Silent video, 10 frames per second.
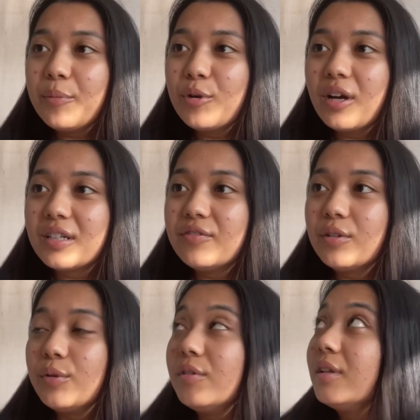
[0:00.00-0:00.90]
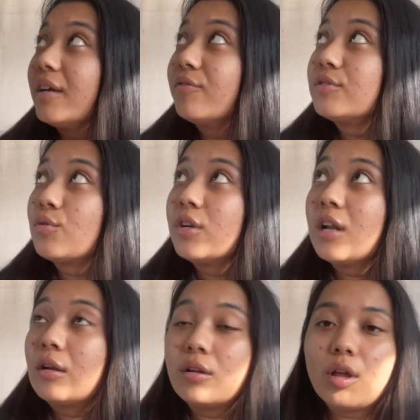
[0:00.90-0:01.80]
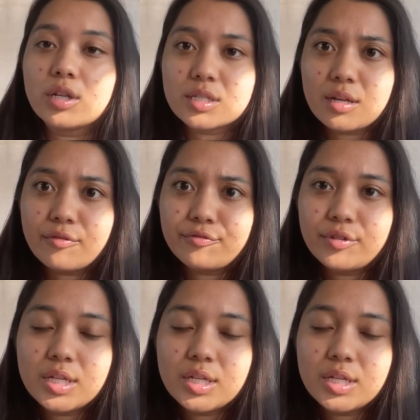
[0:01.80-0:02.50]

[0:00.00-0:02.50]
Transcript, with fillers: productive, and we like sorted out a lot of stuff.